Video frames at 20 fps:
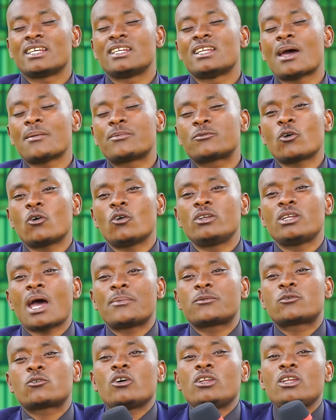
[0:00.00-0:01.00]
Nabyo
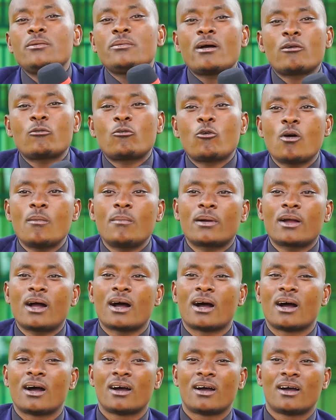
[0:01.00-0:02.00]
nabyo nibiba
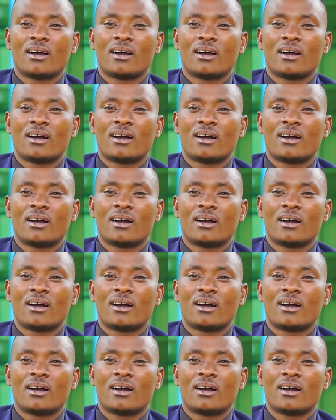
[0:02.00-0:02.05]
ngombwa.